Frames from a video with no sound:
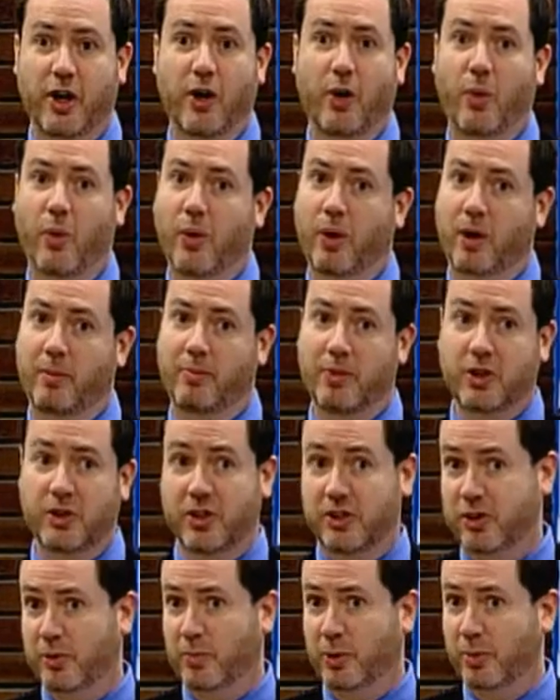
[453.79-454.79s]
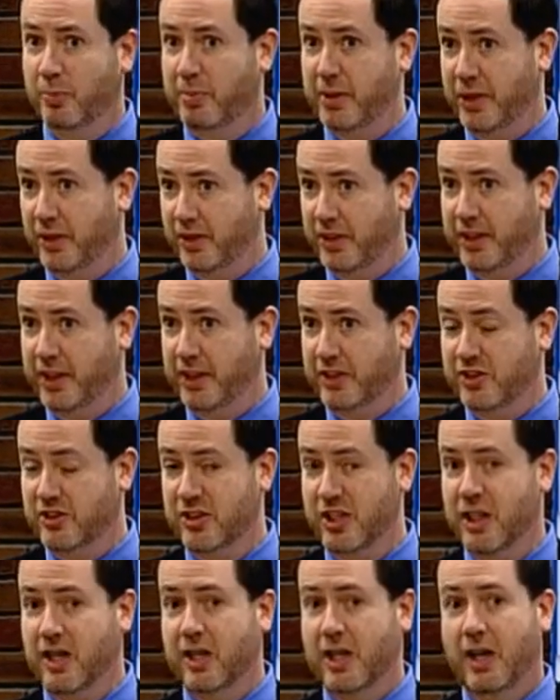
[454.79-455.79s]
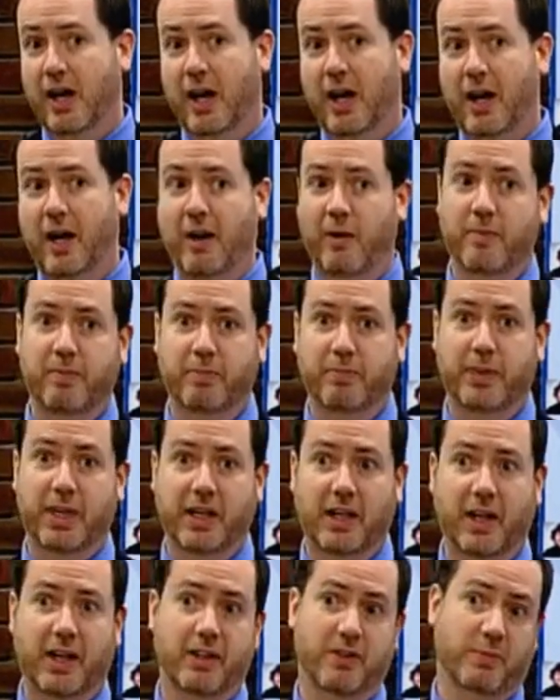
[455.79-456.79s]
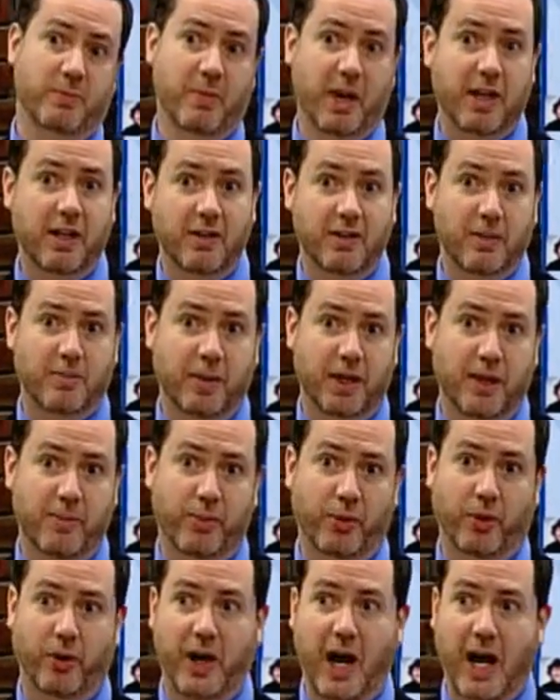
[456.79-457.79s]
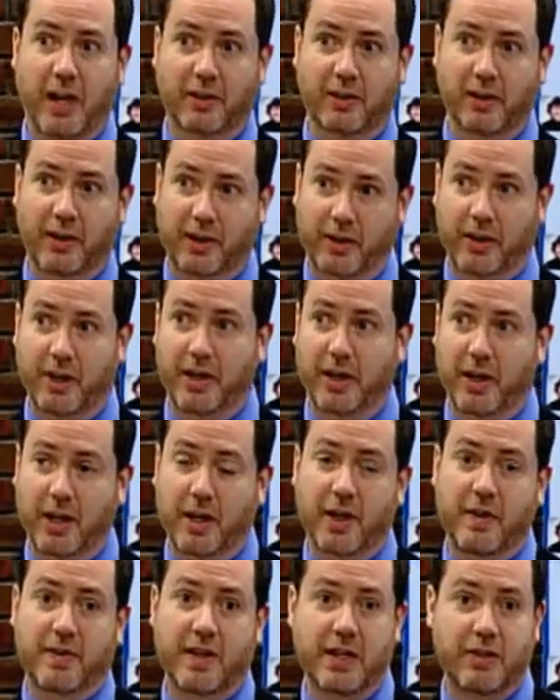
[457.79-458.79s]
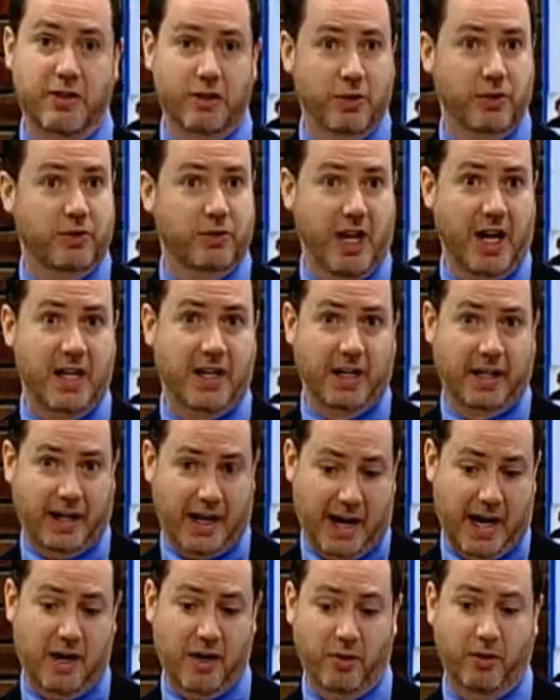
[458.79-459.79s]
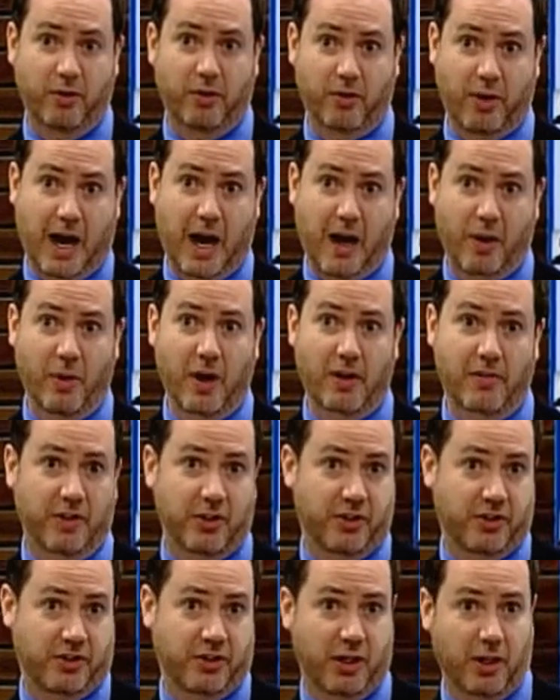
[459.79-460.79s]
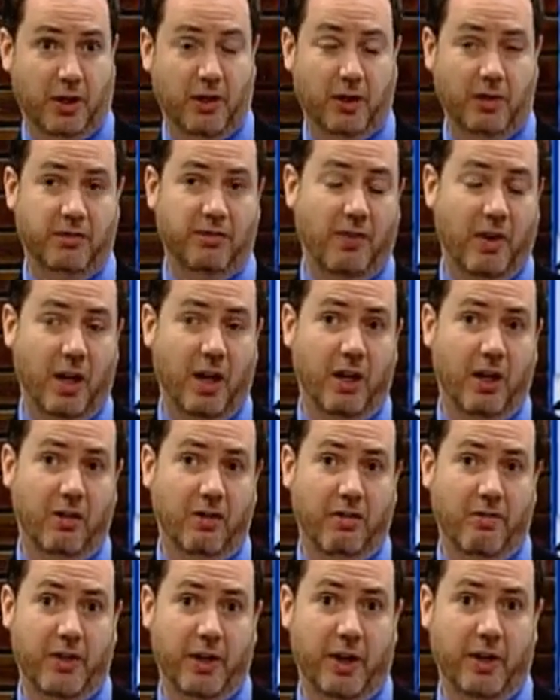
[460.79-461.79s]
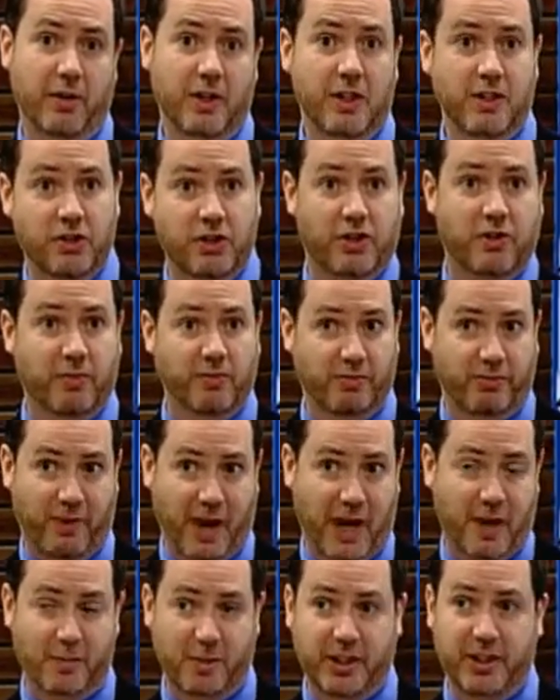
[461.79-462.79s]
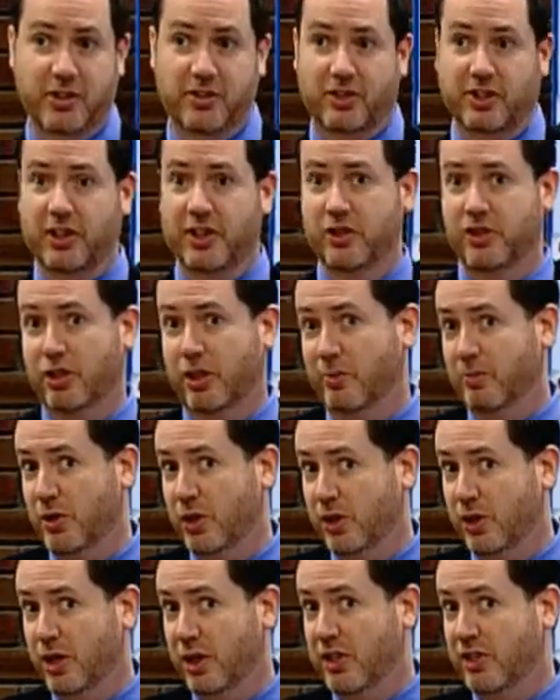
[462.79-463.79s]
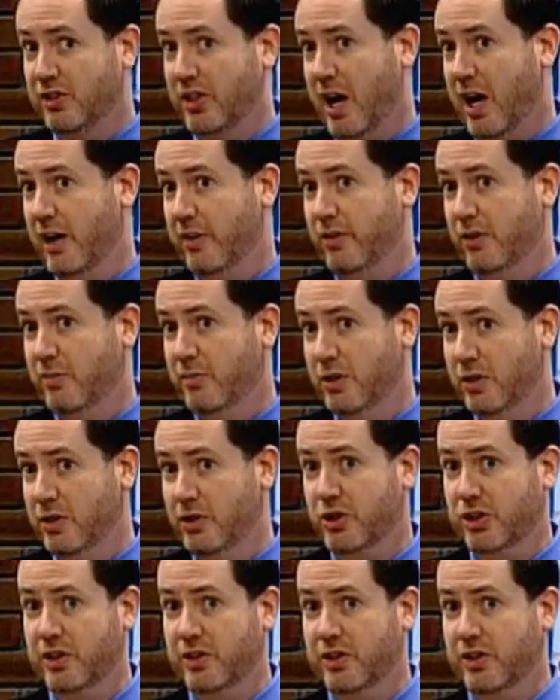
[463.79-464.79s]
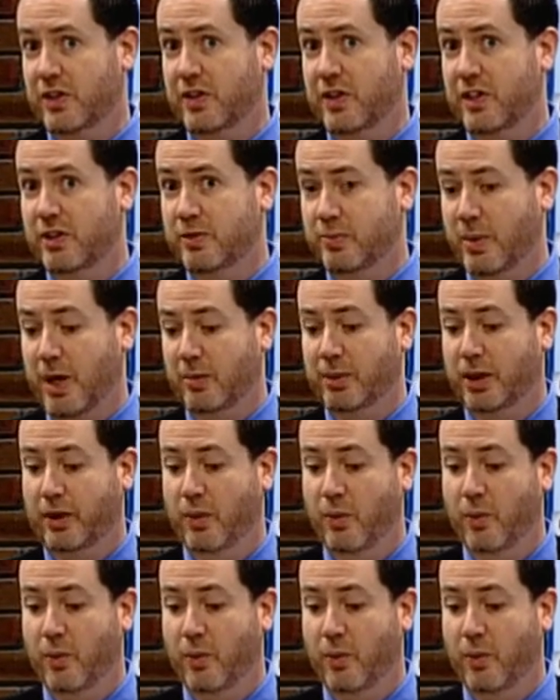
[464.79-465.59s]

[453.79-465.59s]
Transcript: or municipal buildings. Uh, because many of the people are not literate, they do take account, however, still of, of their each family's and each community's contribution to these public